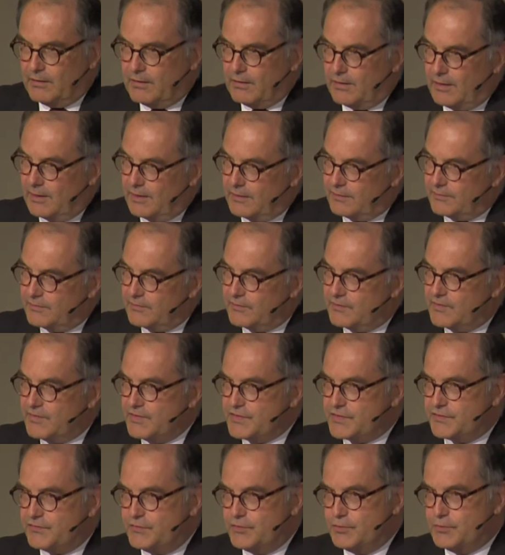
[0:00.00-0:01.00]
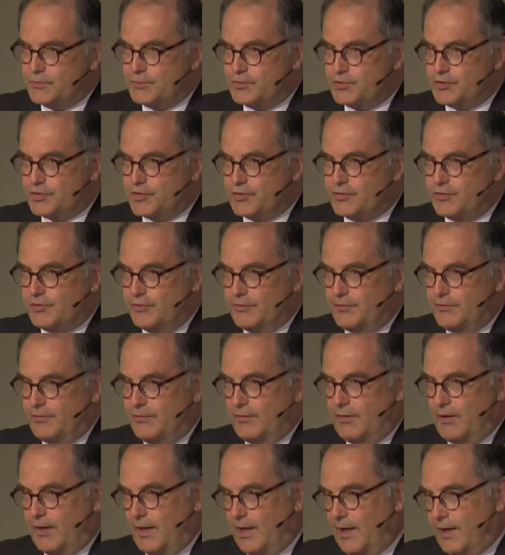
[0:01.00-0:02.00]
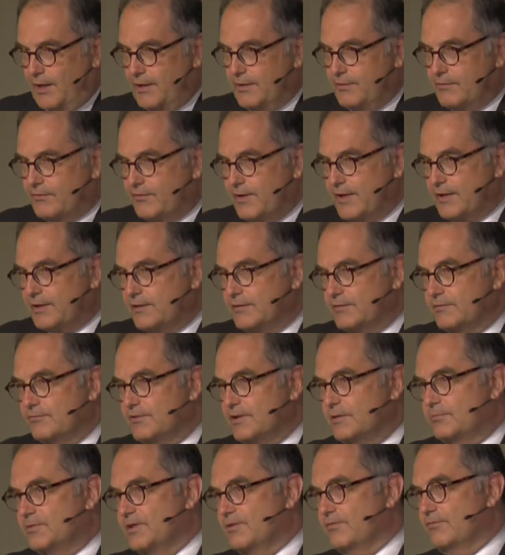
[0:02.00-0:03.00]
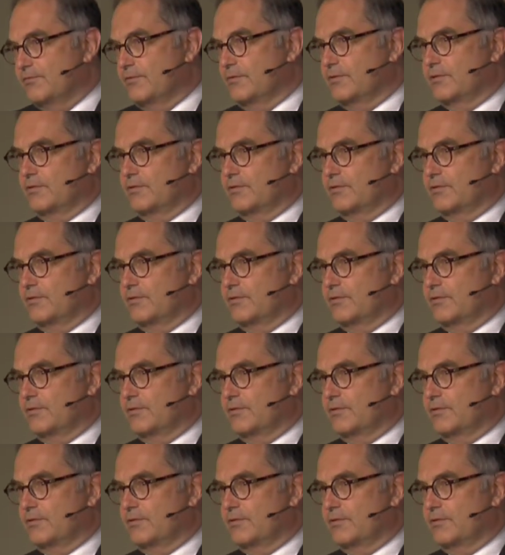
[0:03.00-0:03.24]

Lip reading: And this future, I reckon, will be